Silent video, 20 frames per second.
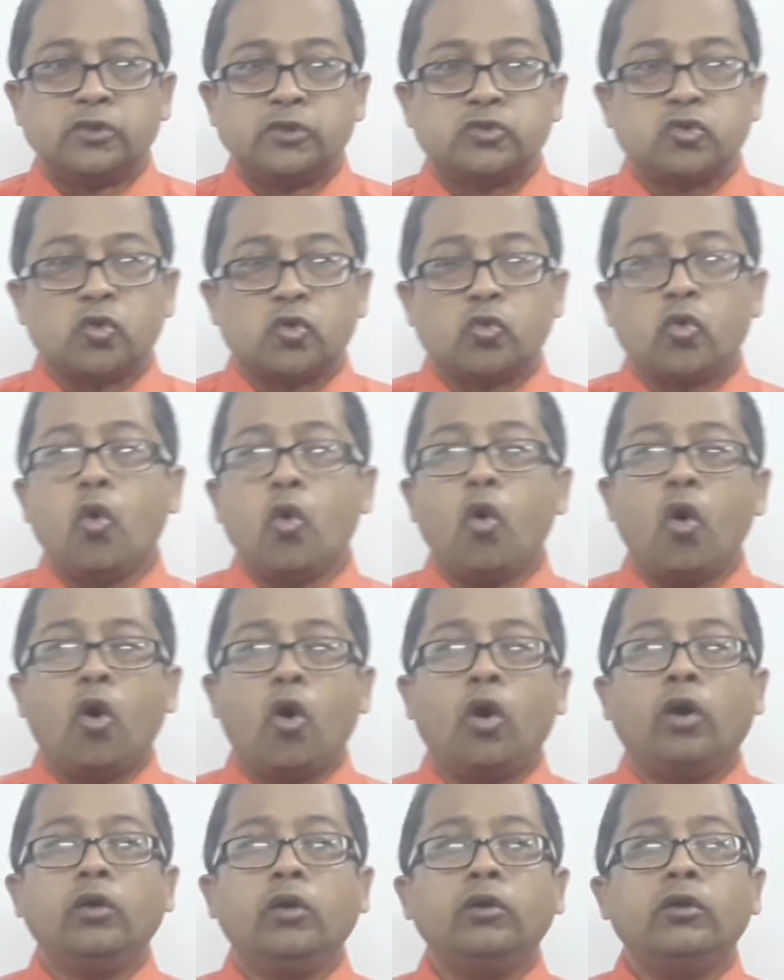So go
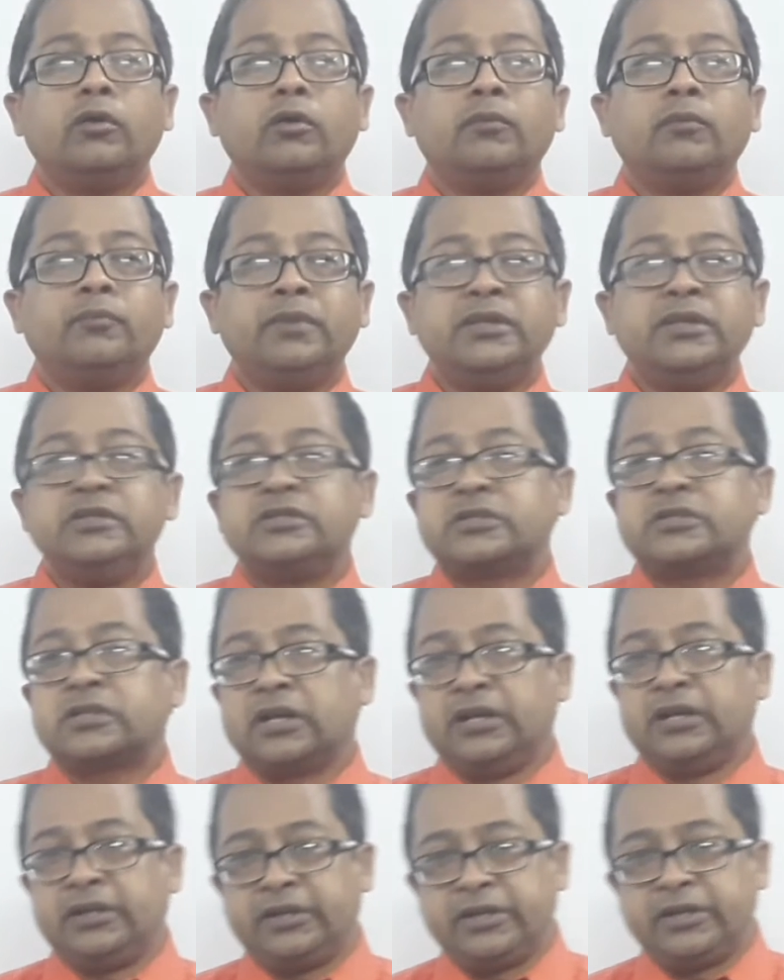on means
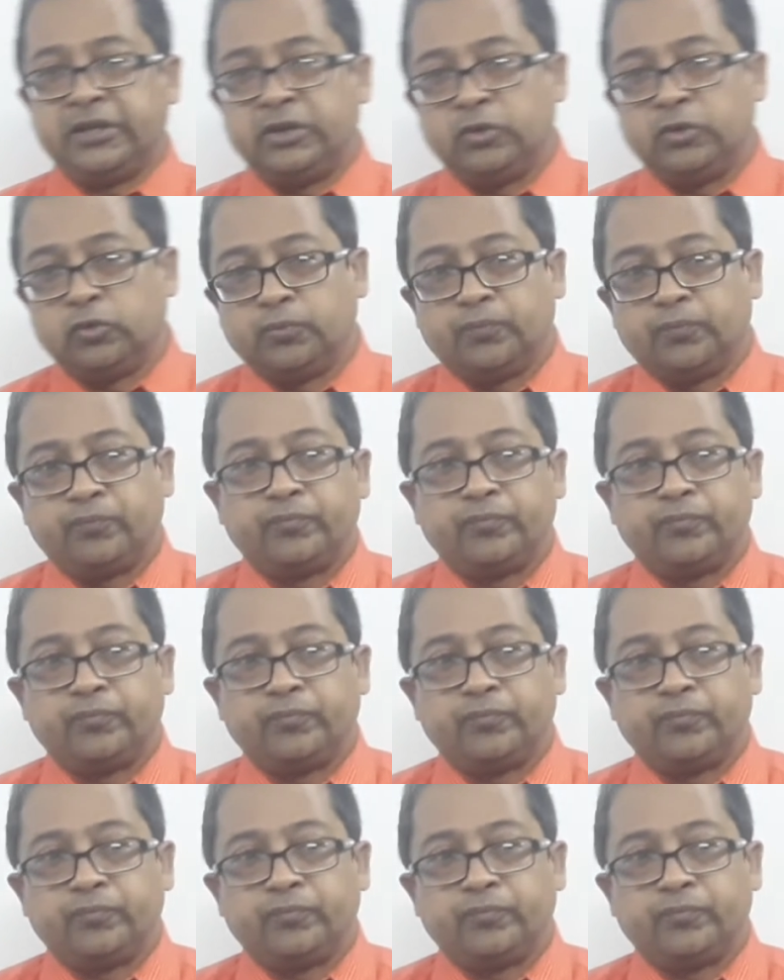continue.